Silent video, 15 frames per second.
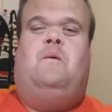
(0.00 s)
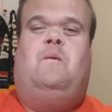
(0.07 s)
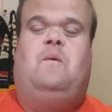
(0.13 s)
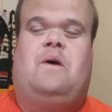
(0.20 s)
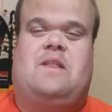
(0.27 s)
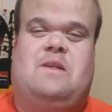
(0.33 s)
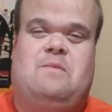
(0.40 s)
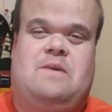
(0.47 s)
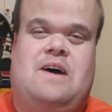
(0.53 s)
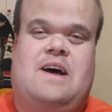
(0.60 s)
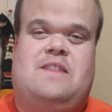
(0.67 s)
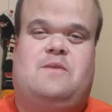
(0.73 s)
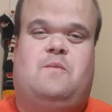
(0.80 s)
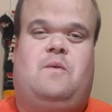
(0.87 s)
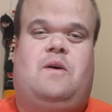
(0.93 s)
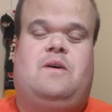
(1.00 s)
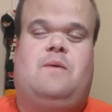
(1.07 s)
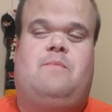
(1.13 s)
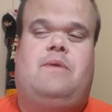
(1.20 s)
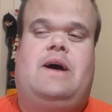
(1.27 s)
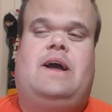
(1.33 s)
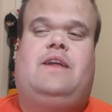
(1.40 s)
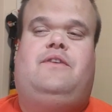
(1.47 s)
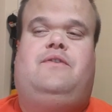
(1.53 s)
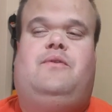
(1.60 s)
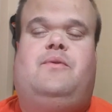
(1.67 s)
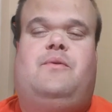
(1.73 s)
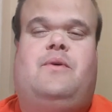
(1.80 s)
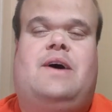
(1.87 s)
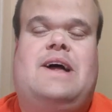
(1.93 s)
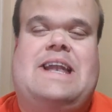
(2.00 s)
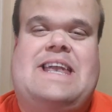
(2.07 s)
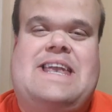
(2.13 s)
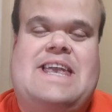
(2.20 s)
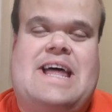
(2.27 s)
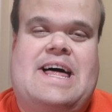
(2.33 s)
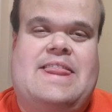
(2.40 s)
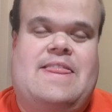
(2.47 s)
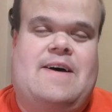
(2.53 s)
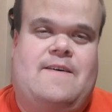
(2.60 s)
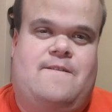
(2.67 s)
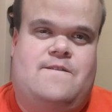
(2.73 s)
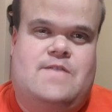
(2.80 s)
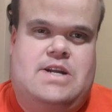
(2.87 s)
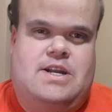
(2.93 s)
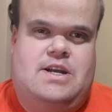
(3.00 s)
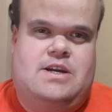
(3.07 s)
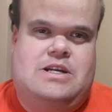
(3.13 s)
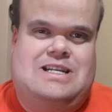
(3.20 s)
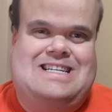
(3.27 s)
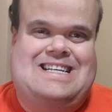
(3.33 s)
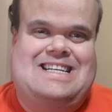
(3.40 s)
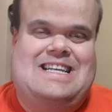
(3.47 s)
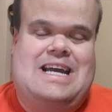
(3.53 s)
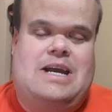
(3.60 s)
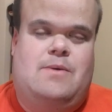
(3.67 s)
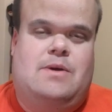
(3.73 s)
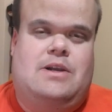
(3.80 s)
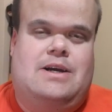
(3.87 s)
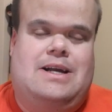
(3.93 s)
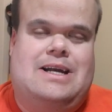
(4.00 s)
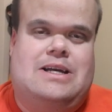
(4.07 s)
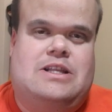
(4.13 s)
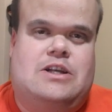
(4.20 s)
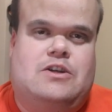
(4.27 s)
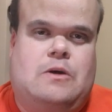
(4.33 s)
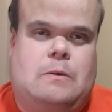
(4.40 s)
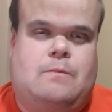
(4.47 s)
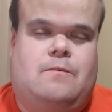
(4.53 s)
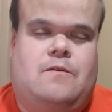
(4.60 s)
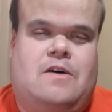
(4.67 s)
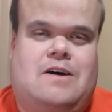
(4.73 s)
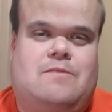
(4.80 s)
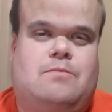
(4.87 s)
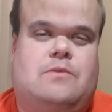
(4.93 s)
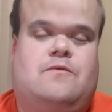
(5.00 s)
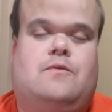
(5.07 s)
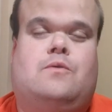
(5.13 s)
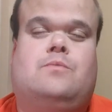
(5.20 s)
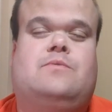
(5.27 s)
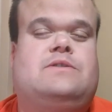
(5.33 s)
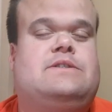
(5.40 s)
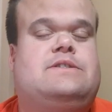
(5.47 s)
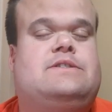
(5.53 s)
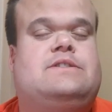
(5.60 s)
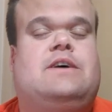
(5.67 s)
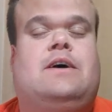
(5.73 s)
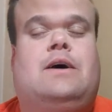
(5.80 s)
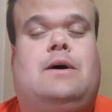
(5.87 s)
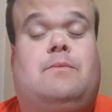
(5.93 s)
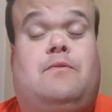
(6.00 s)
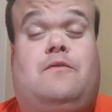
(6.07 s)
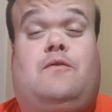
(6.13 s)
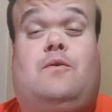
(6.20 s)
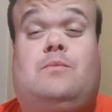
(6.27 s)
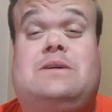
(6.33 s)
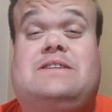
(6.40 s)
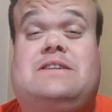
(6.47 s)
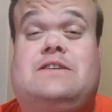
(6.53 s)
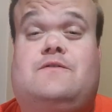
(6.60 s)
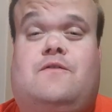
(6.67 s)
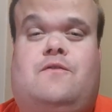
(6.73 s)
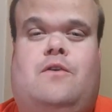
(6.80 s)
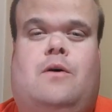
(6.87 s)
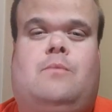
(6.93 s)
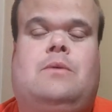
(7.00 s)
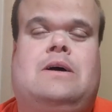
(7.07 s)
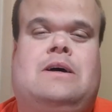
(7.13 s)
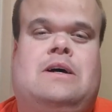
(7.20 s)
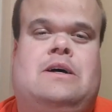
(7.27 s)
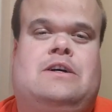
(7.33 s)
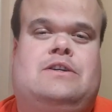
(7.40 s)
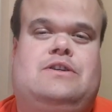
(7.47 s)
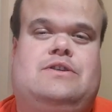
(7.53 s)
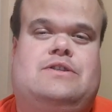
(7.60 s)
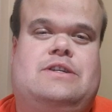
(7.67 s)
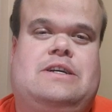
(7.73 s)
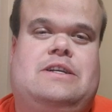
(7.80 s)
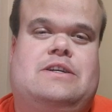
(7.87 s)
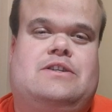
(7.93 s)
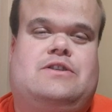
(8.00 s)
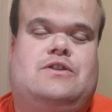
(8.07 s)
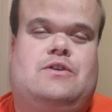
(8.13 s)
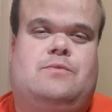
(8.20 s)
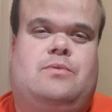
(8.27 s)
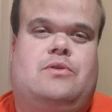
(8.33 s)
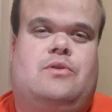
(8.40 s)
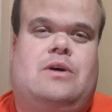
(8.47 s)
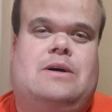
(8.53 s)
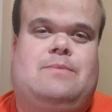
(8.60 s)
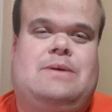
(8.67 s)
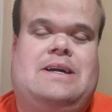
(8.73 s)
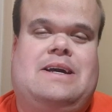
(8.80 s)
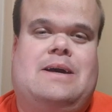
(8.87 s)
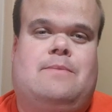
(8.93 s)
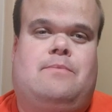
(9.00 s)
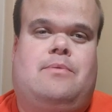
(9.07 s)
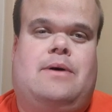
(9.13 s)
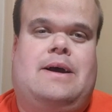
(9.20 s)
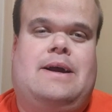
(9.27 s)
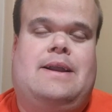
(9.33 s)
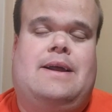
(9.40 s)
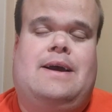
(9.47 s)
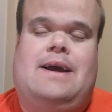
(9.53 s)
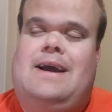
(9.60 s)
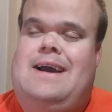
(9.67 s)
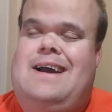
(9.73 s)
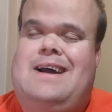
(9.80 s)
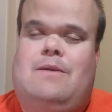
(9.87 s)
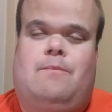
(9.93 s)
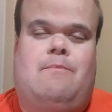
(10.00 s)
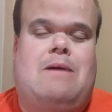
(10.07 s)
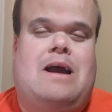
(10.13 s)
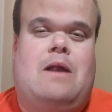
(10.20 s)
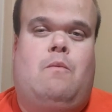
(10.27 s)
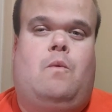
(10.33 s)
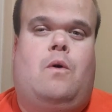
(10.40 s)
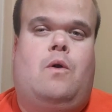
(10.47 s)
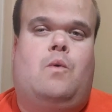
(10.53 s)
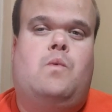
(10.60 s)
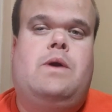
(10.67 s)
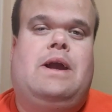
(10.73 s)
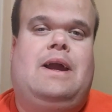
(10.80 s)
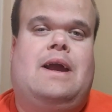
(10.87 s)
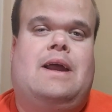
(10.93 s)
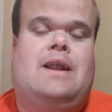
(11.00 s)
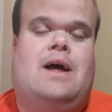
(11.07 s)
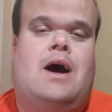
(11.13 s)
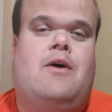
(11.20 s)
What's up, guys, and welcome back to another video. Today we're looking at the top five performances from New Zealand's Super Rugby campaign. And man, what a weekend.